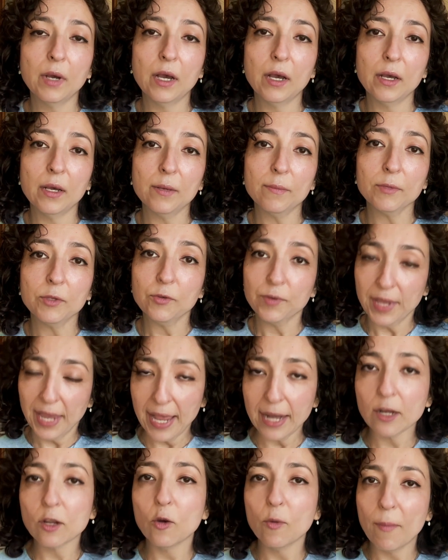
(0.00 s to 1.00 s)
you
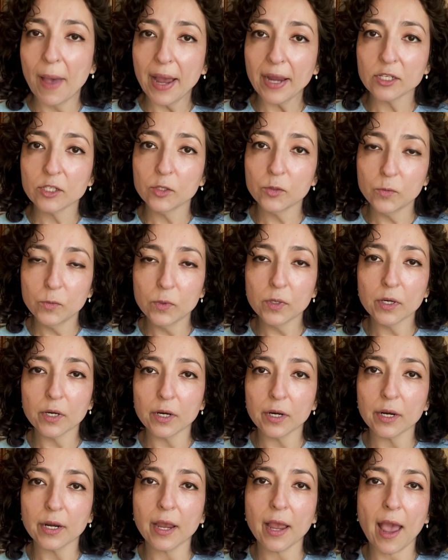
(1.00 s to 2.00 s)
can go back to
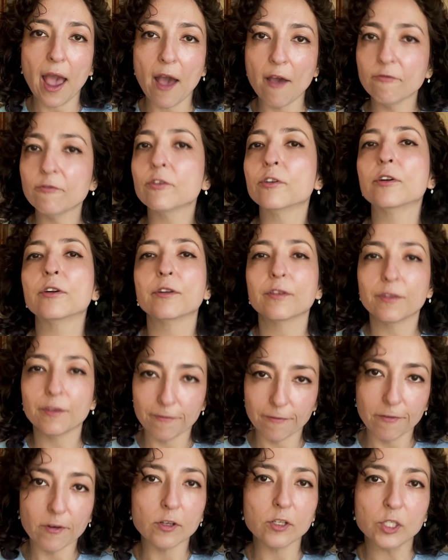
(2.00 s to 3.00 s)
work after
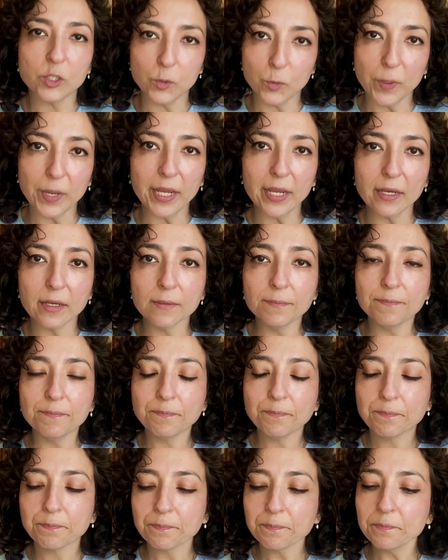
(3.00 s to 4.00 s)
the first week.
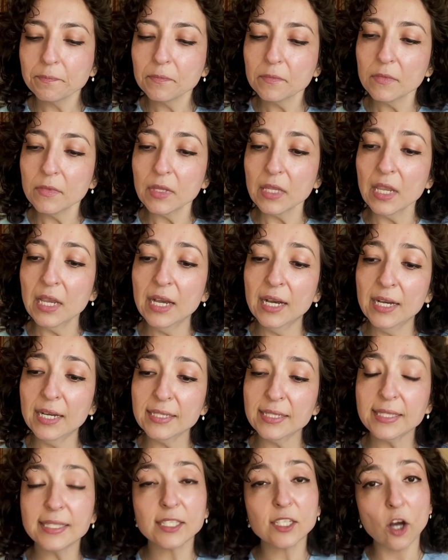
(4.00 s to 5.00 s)

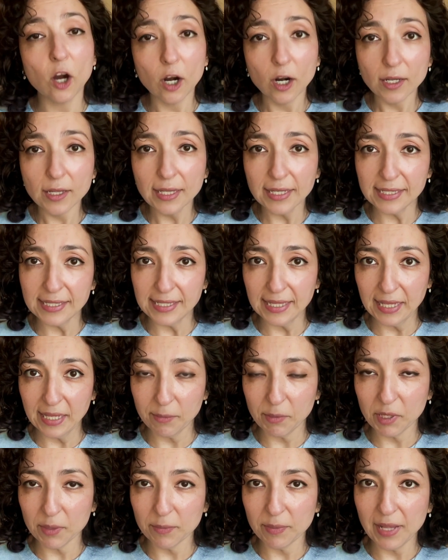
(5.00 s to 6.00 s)
Scarless
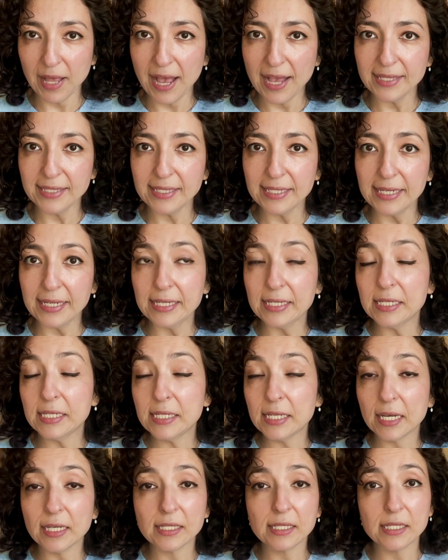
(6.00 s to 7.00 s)
labiaplasty
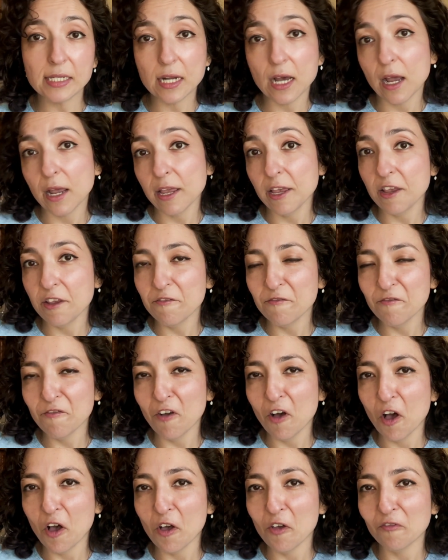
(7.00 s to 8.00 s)
does not
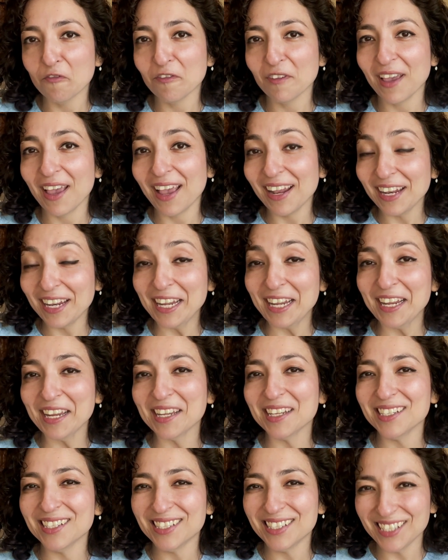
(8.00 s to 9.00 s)
involve
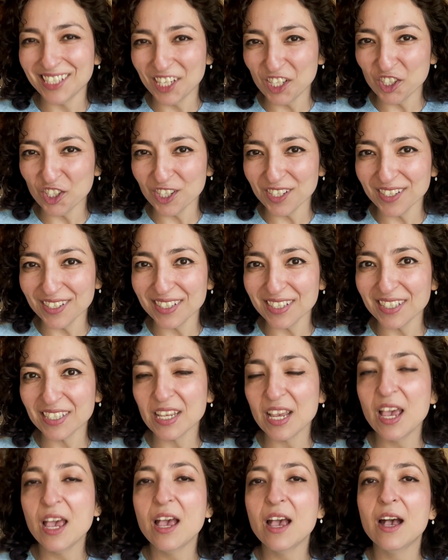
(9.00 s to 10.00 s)
any
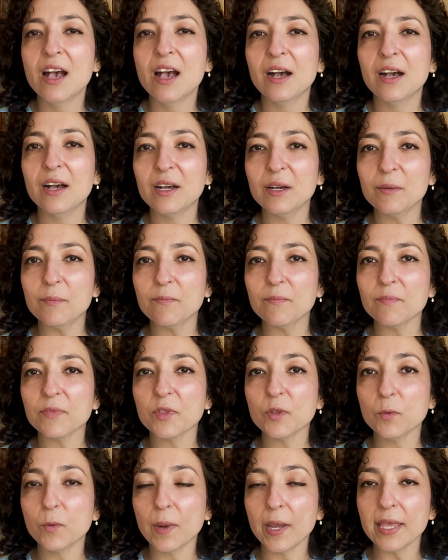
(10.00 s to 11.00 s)
incisions.
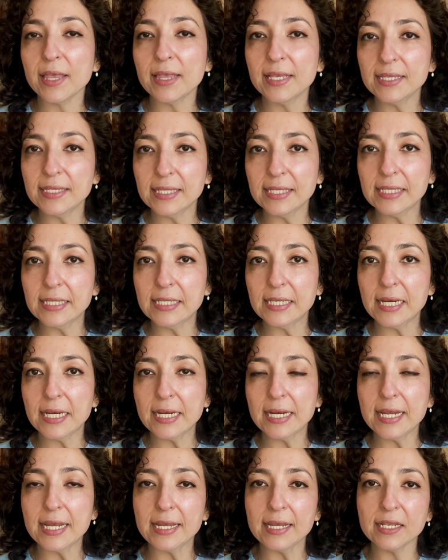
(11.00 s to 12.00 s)
The way this is
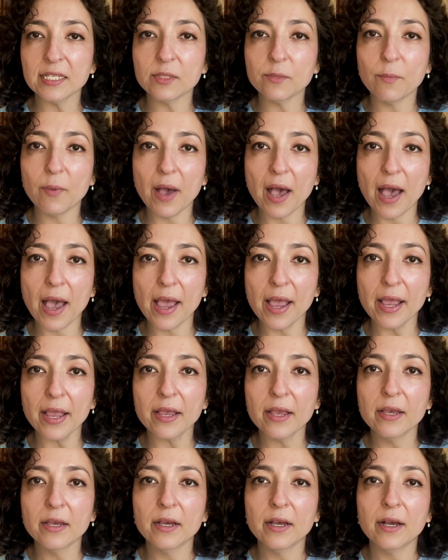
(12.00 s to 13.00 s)
done is
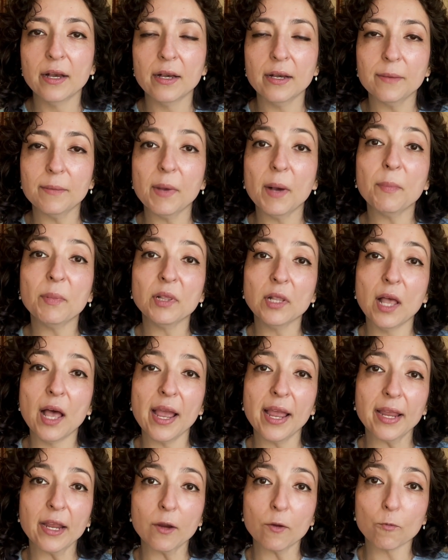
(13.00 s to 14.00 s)
by
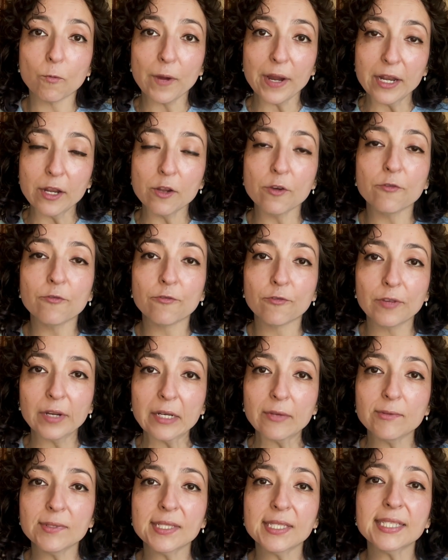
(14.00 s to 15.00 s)
applying
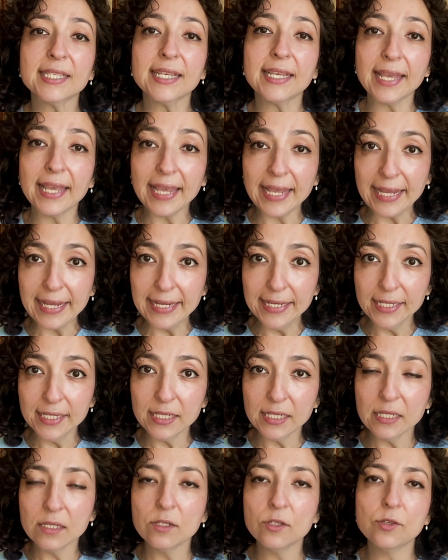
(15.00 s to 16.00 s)
radiofrequency
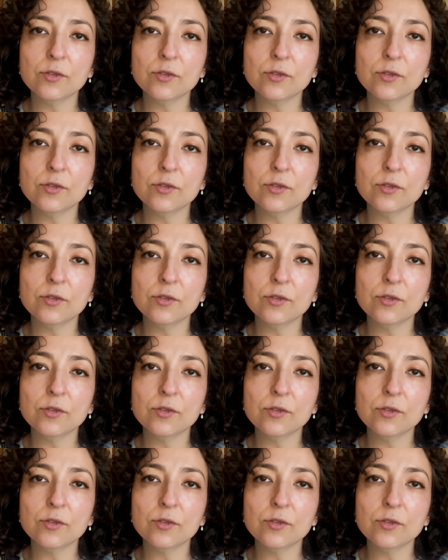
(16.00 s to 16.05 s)
heat